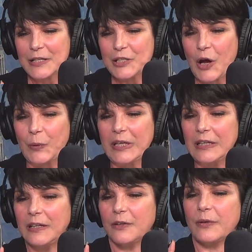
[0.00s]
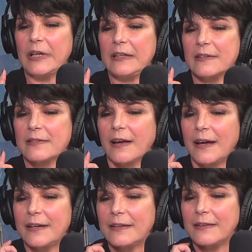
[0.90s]
Tony Geary
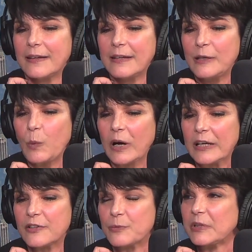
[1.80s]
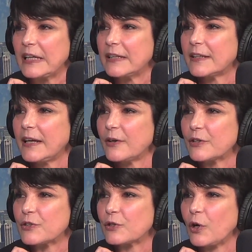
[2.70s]
decided that he wanted to play a
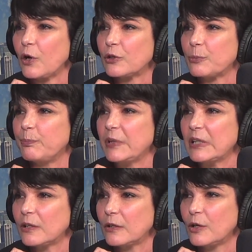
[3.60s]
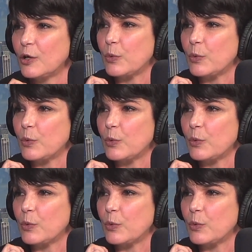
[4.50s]
character called Bill,